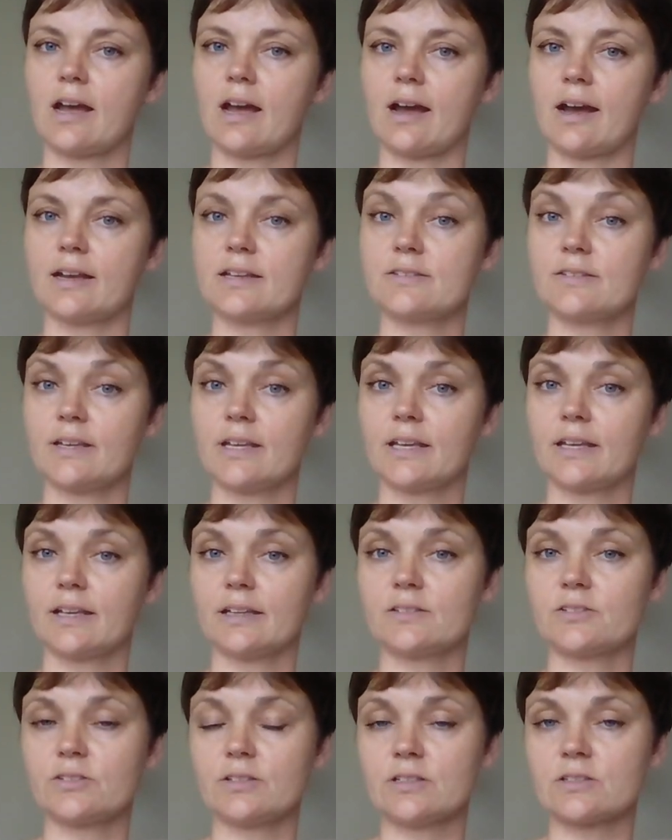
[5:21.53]
I think
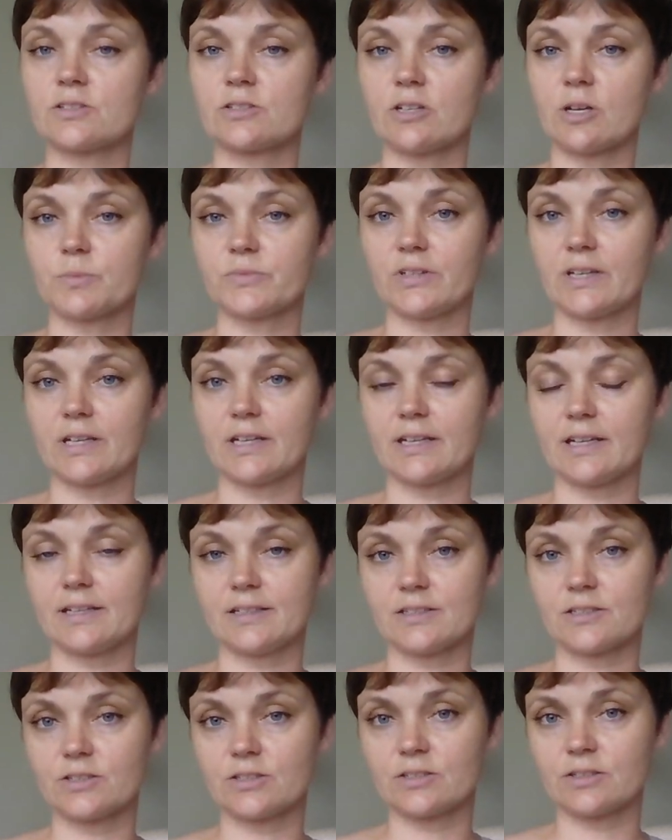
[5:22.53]
it's something that
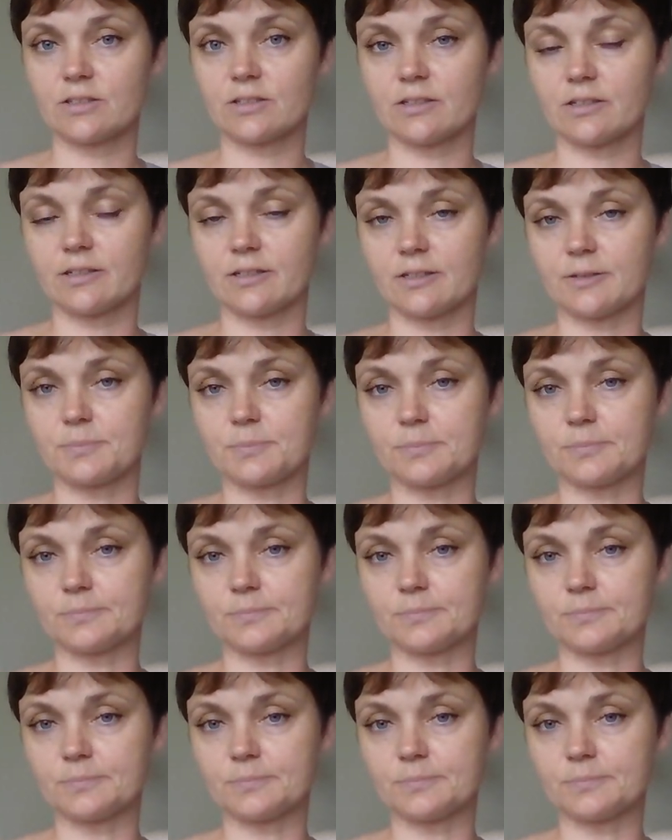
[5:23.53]
is uh,